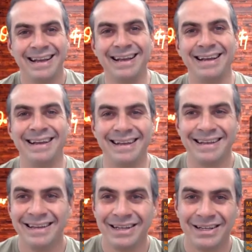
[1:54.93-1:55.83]
The
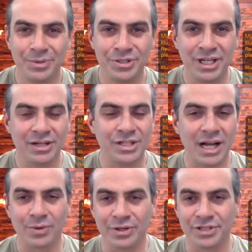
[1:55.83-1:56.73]
Machine Gunner's Guide
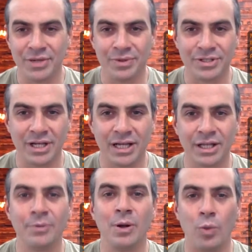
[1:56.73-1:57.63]
to Real Estate was a
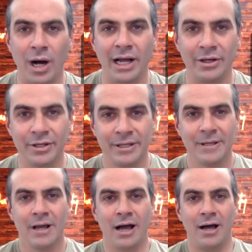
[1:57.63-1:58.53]
little bit wild,
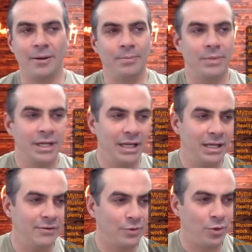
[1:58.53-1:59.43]

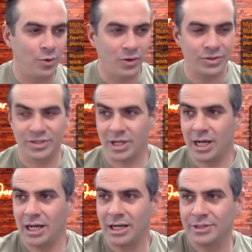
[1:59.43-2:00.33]
and of course,
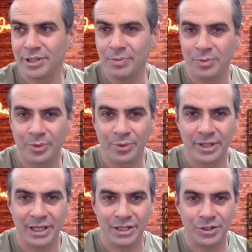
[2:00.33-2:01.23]
some people
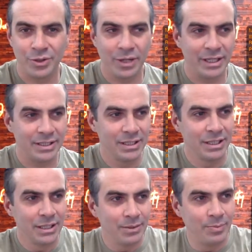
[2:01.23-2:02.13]
really enjoy it,
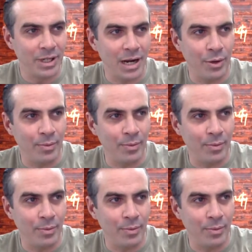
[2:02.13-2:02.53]
but I would